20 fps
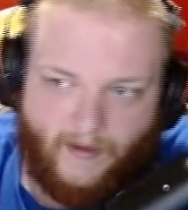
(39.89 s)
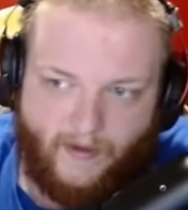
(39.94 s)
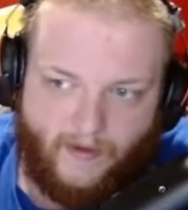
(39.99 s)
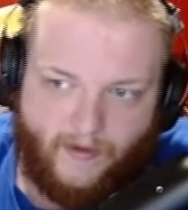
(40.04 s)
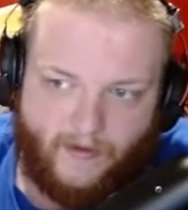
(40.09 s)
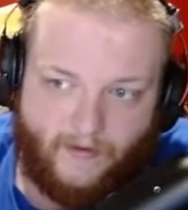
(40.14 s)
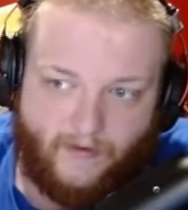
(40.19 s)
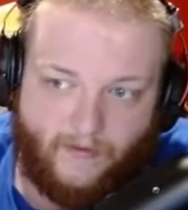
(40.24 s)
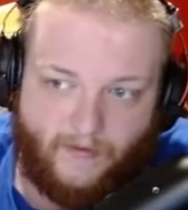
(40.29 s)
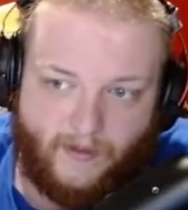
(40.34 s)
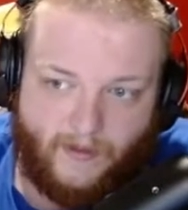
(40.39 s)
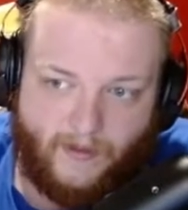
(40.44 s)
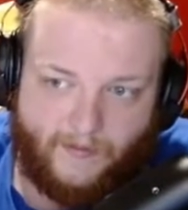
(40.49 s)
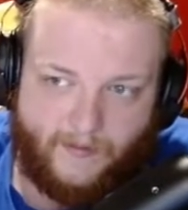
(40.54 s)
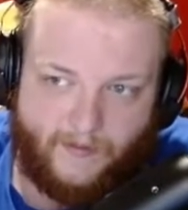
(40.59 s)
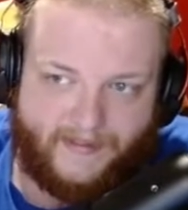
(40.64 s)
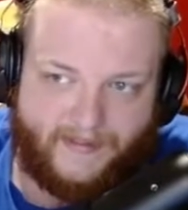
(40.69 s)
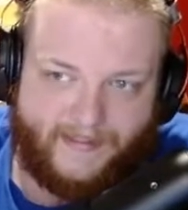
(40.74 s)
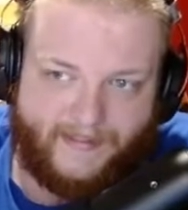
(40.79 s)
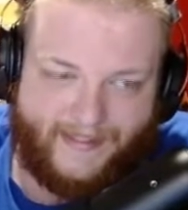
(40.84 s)
So if you guys want
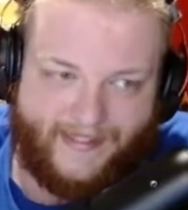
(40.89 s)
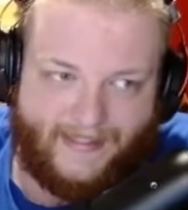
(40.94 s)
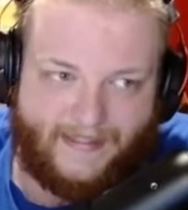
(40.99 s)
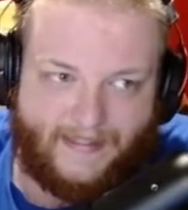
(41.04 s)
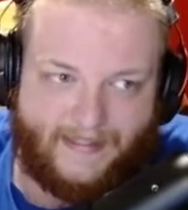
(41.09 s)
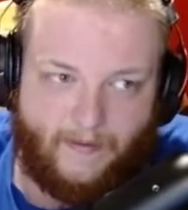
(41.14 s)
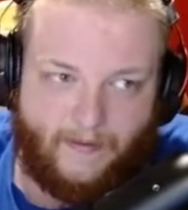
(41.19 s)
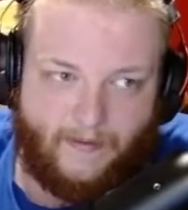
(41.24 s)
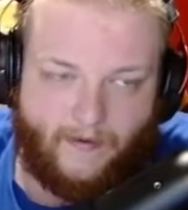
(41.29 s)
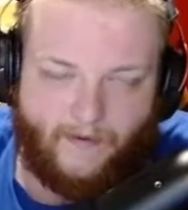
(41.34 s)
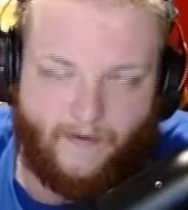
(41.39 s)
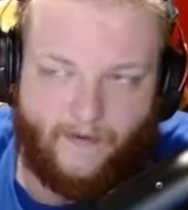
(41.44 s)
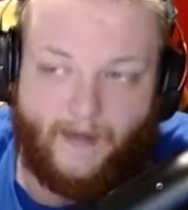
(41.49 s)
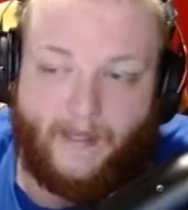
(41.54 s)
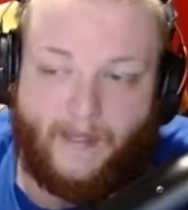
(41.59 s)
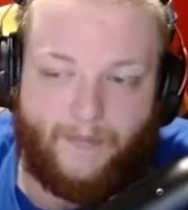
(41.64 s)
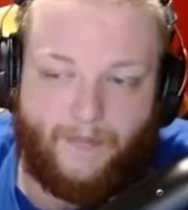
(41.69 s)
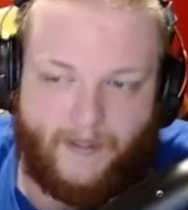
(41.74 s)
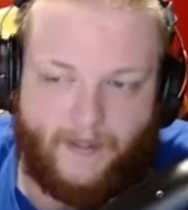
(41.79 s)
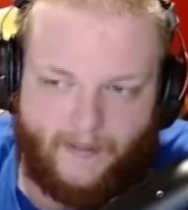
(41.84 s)
to see that, 10, or 8
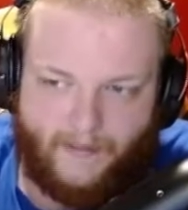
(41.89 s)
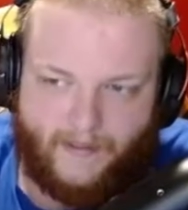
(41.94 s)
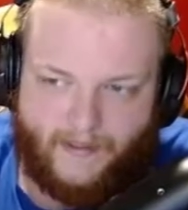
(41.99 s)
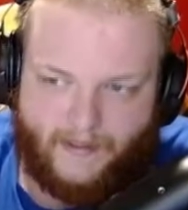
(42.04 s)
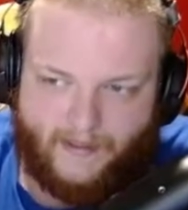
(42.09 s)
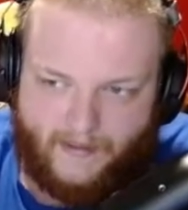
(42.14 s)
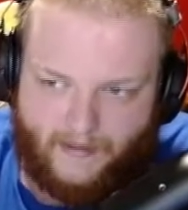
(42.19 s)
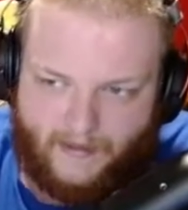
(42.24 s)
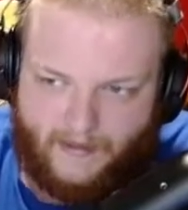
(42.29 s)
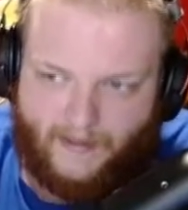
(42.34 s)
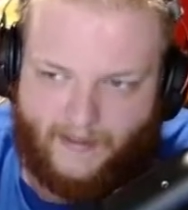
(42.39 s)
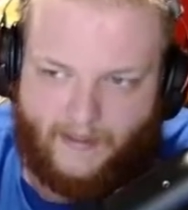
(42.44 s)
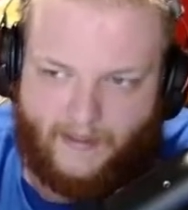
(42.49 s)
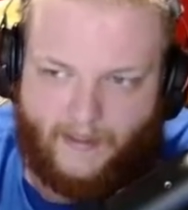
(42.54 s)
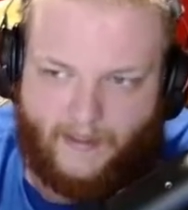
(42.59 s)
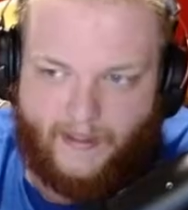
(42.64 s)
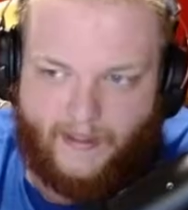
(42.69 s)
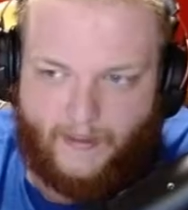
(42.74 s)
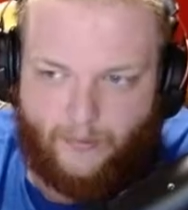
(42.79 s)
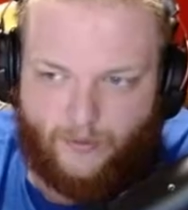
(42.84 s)
p.m. EST on
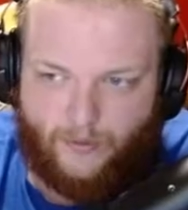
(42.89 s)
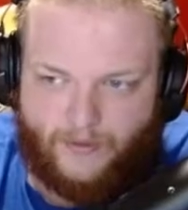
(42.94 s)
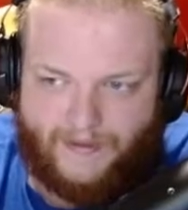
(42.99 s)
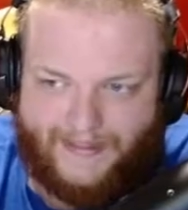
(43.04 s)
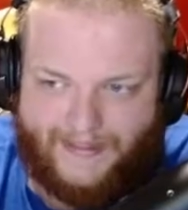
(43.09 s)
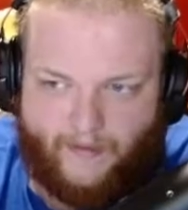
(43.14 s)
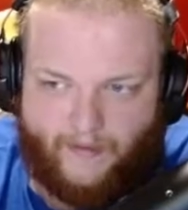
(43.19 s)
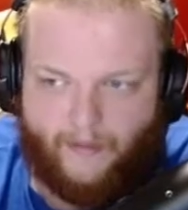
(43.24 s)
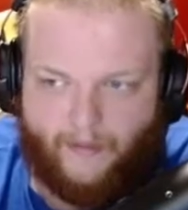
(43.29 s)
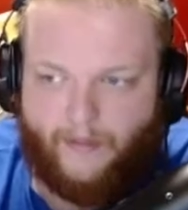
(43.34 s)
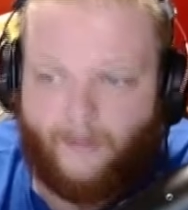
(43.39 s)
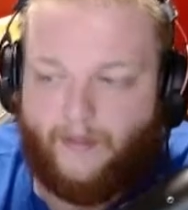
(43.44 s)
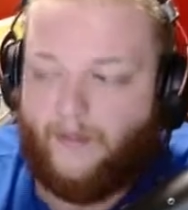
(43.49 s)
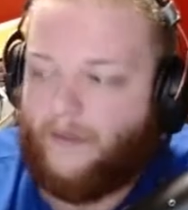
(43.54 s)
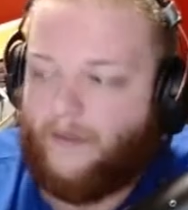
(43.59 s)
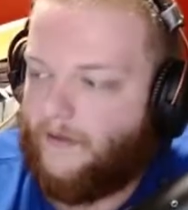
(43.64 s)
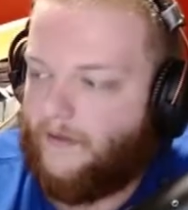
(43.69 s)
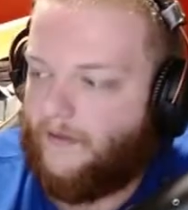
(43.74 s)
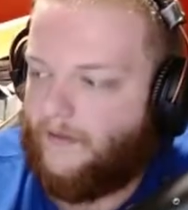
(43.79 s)
April 10th. I